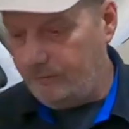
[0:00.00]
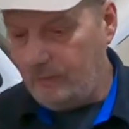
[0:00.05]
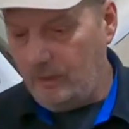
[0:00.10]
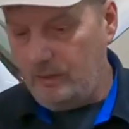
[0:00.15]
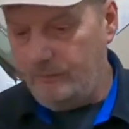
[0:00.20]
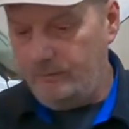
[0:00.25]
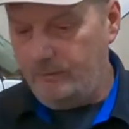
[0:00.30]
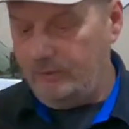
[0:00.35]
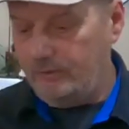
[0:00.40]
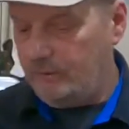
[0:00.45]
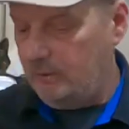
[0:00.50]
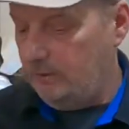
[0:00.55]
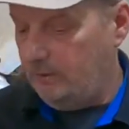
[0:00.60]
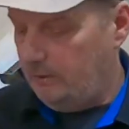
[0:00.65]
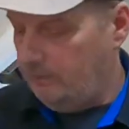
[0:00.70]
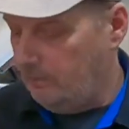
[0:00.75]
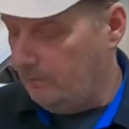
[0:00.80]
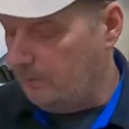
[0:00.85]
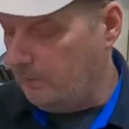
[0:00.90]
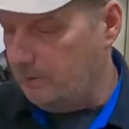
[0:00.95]

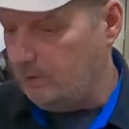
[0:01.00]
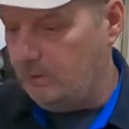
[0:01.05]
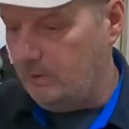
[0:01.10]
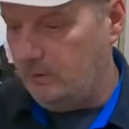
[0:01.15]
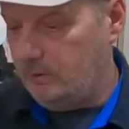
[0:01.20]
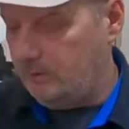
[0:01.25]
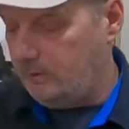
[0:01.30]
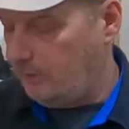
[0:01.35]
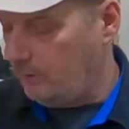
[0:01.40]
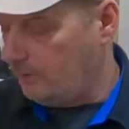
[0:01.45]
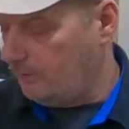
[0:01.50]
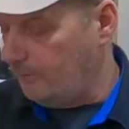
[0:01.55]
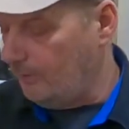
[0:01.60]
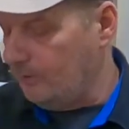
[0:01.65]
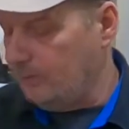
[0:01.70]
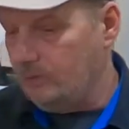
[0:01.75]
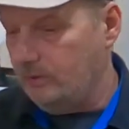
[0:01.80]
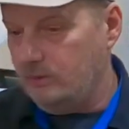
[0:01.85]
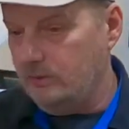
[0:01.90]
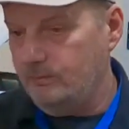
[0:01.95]
F550 with the
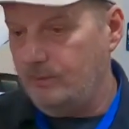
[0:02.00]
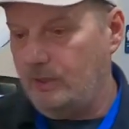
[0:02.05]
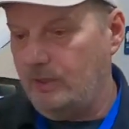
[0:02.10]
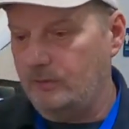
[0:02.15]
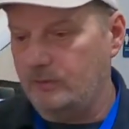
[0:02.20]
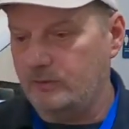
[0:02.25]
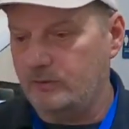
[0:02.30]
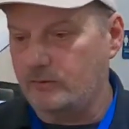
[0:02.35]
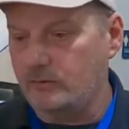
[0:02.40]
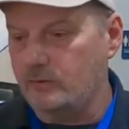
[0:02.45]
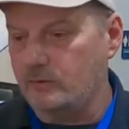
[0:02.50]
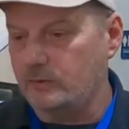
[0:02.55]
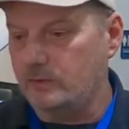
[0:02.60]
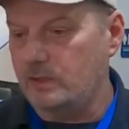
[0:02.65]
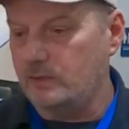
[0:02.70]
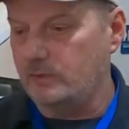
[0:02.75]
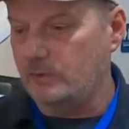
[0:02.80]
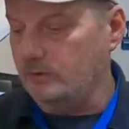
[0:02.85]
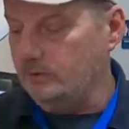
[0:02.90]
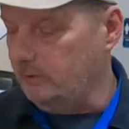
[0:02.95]
6.0 Powerstroke
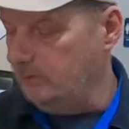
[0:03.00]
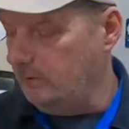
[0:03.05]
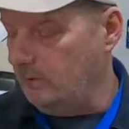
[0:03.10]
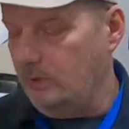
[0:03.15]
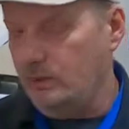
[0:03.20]
diesel.